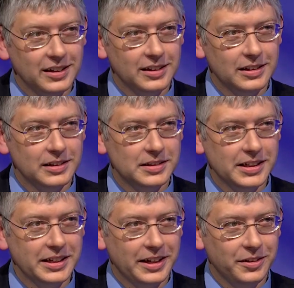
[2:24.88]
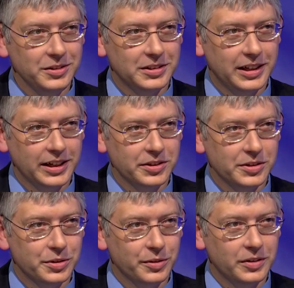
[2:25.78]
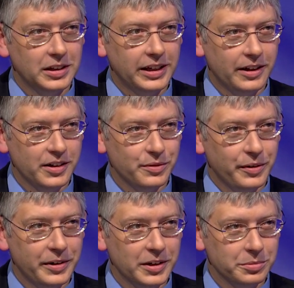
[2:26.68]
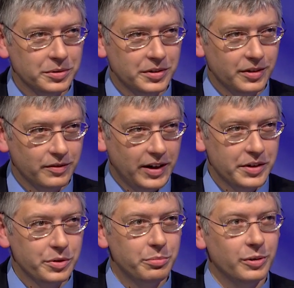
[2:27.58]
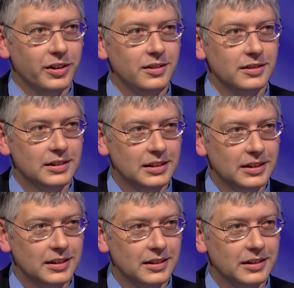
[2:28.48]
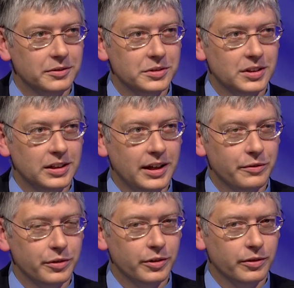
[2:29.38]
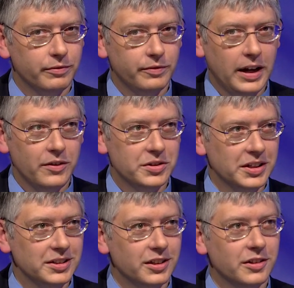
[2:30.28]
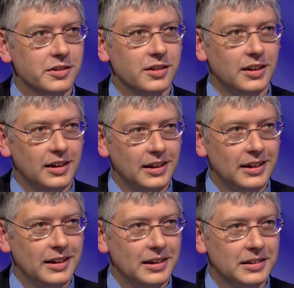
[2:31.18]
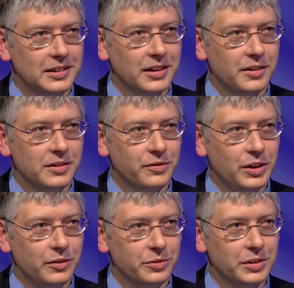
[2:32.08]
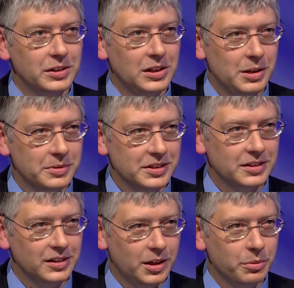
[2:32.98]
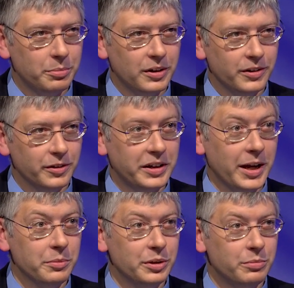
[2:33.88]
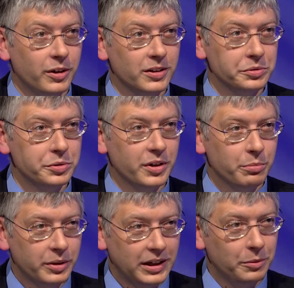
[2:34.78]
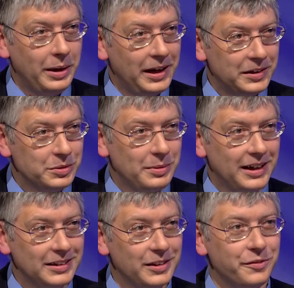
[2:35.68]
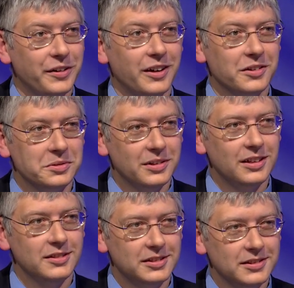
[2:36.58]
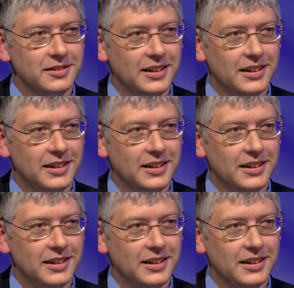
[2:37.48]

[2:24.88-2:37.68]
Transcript: on the city council, I actually served on the county's Fair and Expo Center Advisory Board, and then was on that for 5 or 6 years, and then got involved with llamas and llama barn, or camelid barn, because we're trying to bring alpacas back to the fair as well. So